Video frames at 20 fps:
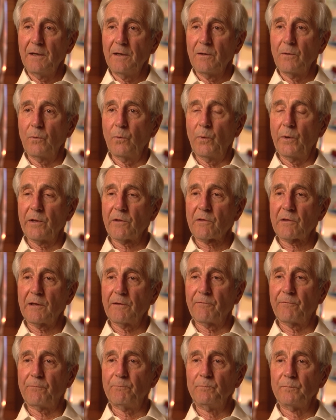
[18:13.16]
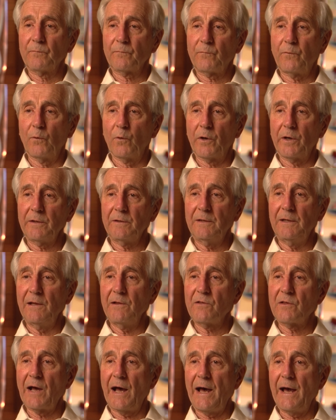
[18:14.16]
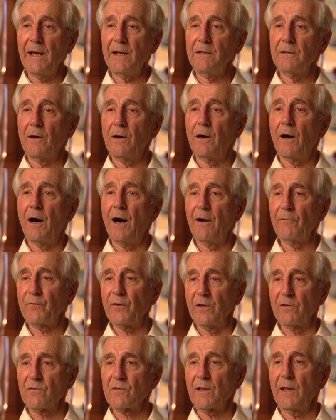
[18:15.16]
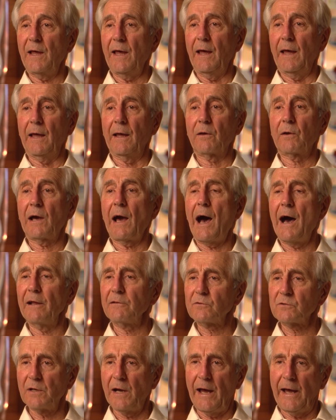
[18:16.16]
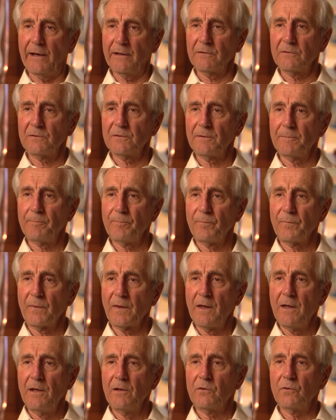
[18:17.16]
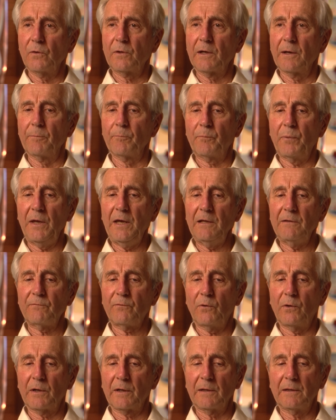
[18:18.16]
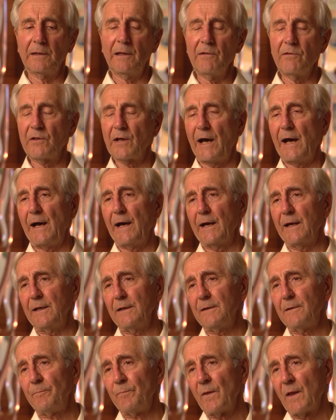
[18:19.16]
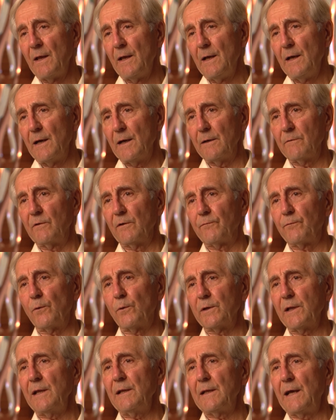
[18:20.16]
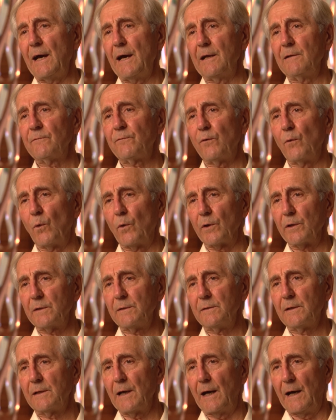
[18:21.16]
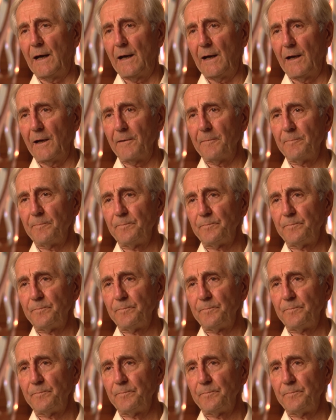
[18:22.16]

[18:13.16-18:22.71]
with the Ford Design Office, a contract to compete for the design of the 49 Ford car,